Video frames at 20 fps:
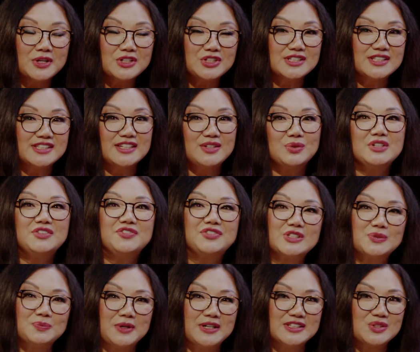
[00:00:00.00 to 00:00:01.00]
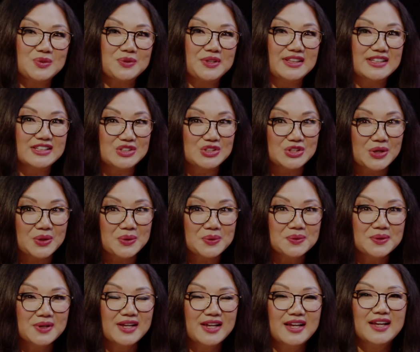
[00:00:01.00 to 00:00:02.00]
ASCIRA, for sponsoring this show.
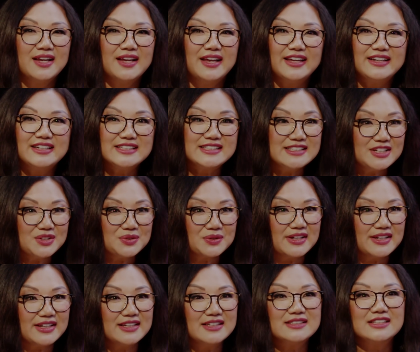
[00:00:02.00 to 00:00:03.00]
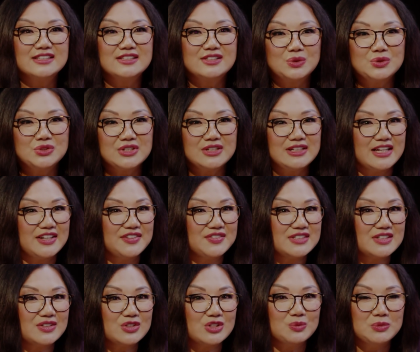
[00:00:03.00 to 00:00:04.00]
And ASCIRA is a social
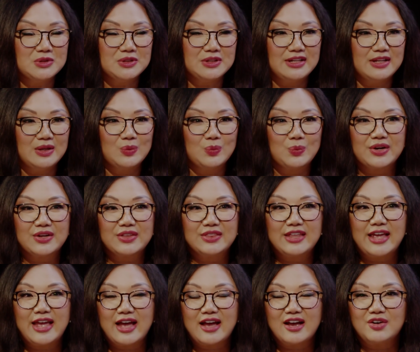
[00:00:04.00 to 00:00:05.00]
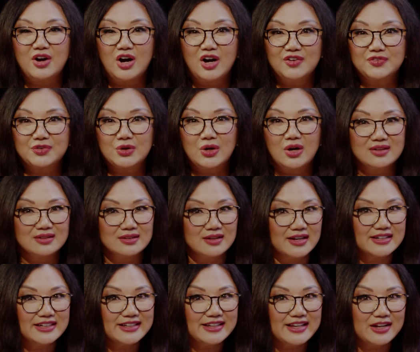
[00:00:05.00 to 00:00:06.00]
lifestyle community where they offer
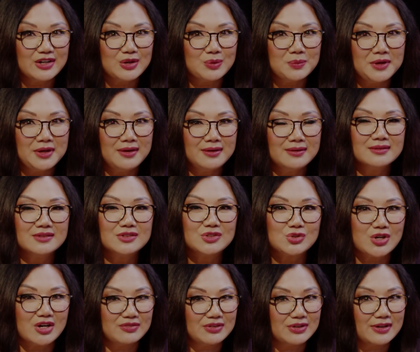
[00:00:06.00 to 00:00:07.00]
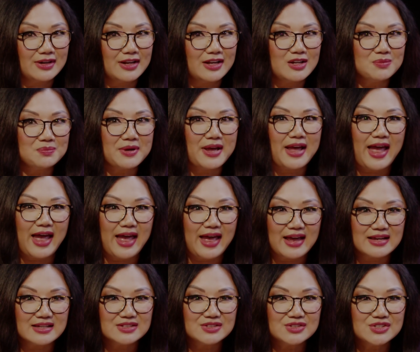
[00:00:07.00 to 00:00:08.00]
online academy, travel club,
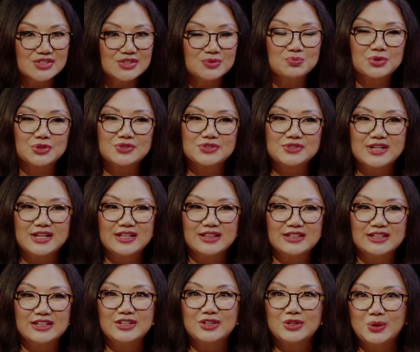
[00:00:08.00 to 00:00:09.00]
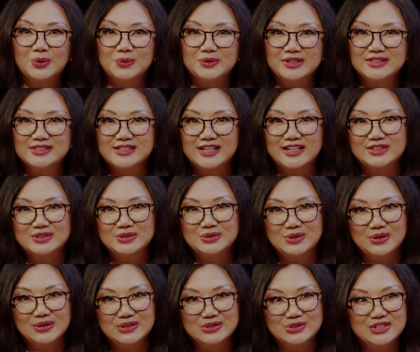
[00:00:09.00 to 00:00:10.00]
and personality coding
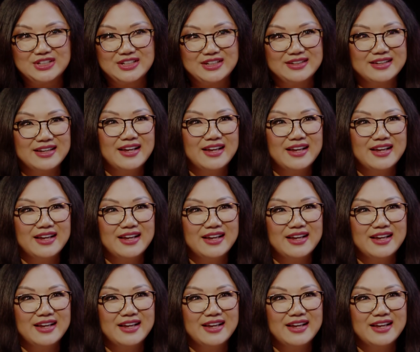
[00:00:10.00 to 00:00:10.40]
technology.